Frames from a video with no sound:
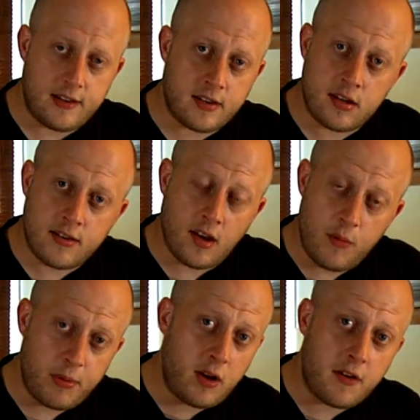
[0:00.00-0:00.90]

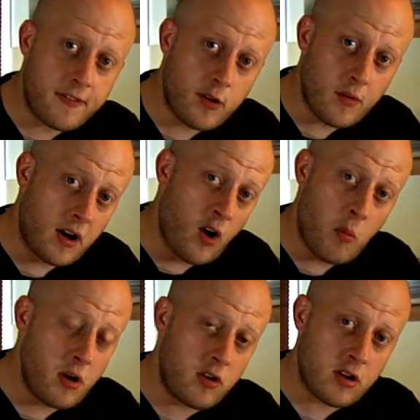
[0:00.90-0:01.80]
so beautiful that I
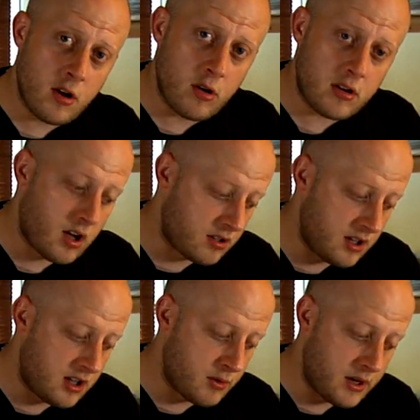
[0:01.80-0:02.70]
almost don't want to cut
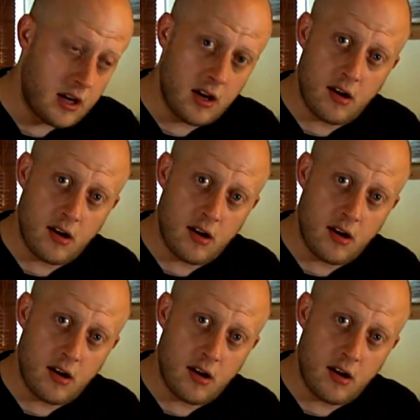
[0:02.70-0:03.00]
into it.